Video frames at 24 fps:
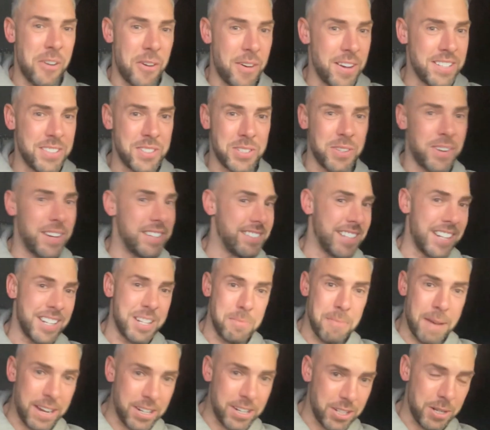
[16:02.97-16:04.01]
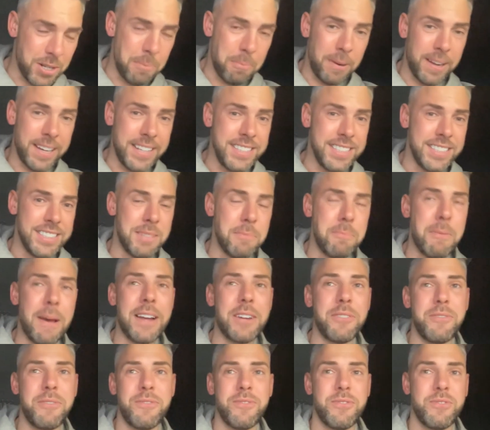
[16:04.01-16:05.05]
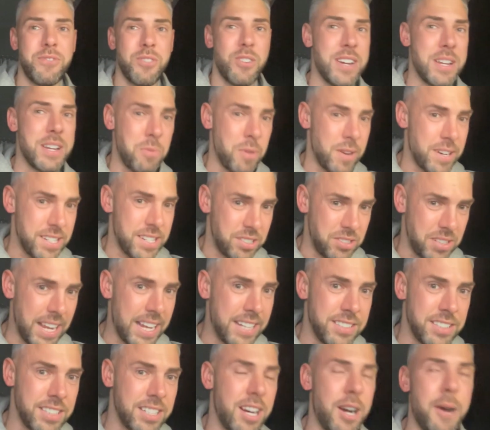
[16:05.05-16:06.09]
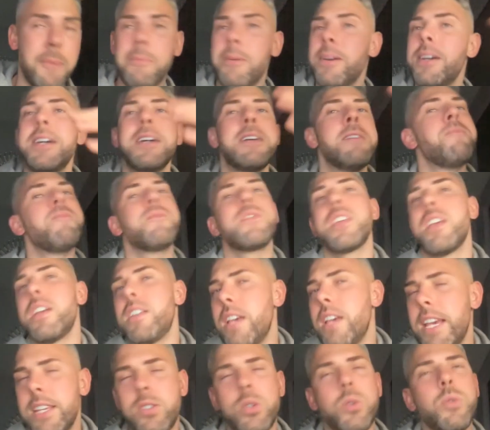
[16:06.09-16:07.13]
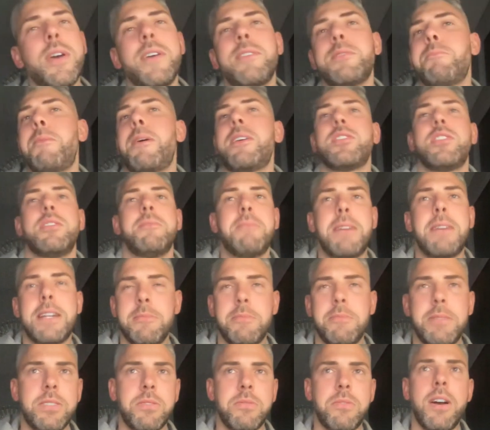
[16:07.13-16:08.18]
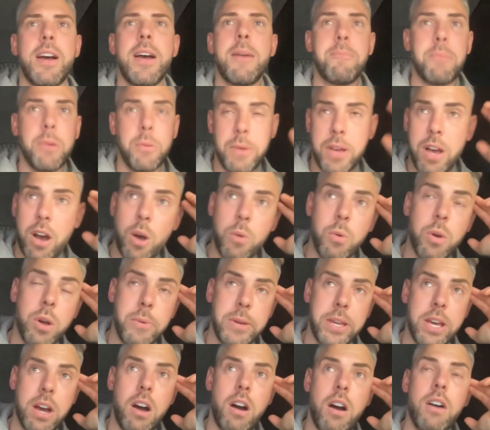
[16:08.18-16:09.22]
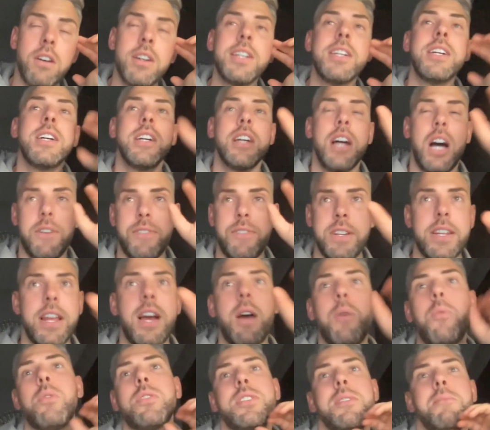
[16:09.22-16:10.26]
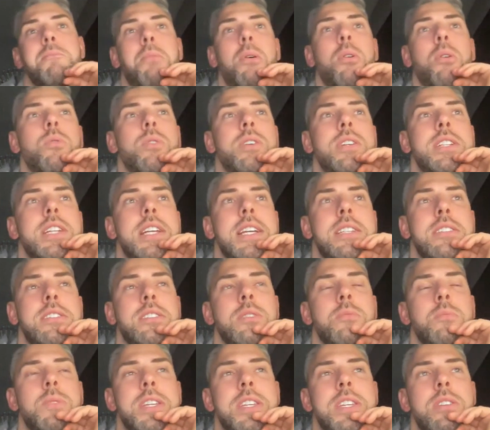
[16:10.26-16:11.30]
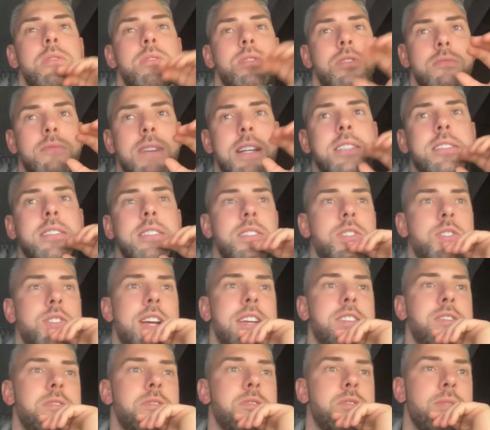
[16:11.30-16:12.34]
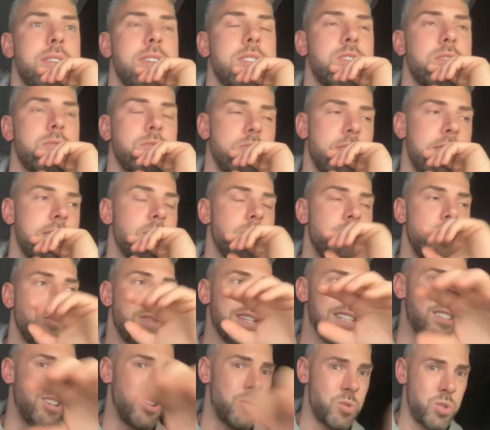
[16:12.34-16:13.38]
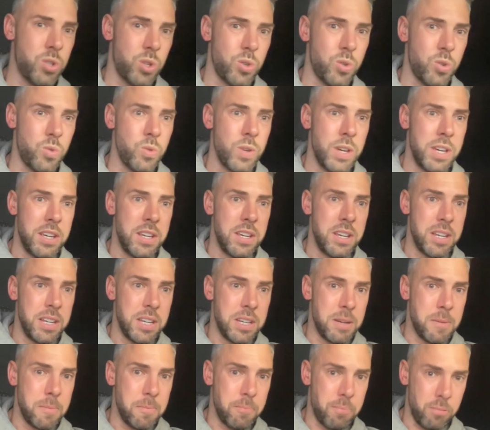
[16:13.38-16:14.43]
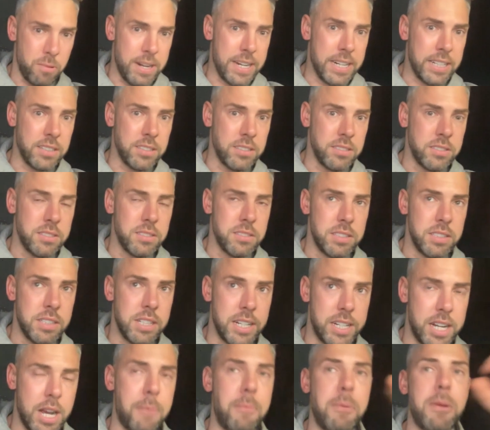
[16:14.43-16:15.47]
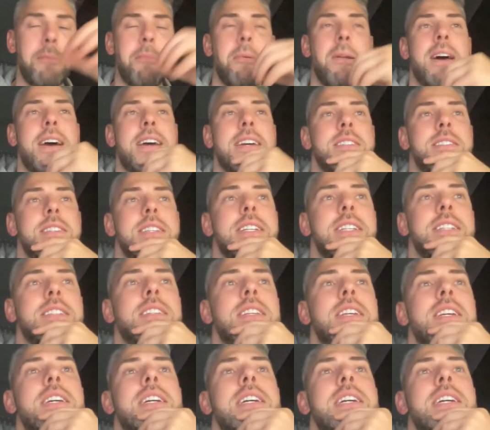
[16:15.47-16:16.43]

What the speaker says: hindsight, Danny Mack could have played in the back three where he ended up. It's always buts and maybes, right? But we are where we are. I think now what's important is that we use the rest of this January transfer window to bring a couple of players in,